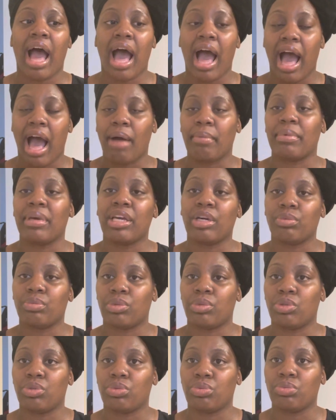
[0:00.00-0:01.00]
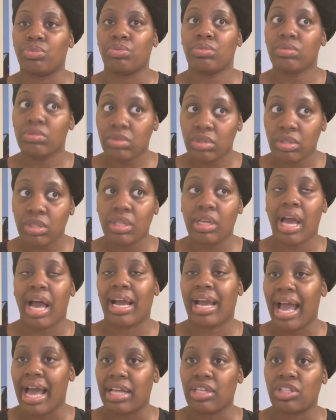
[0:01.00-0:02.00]
I'm going to help you. I
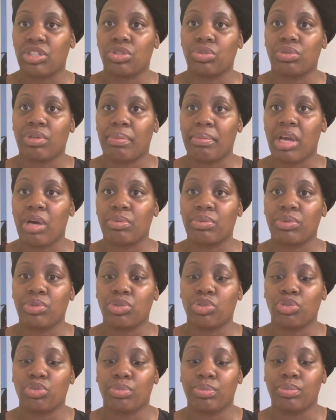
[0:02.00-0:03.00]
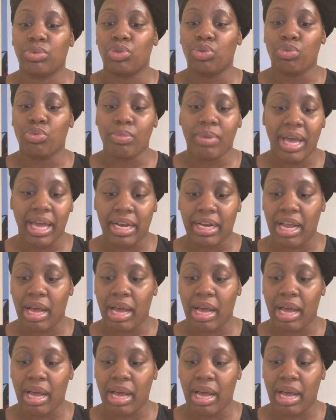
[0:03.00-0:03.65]
got you. I'm going to help you to do better.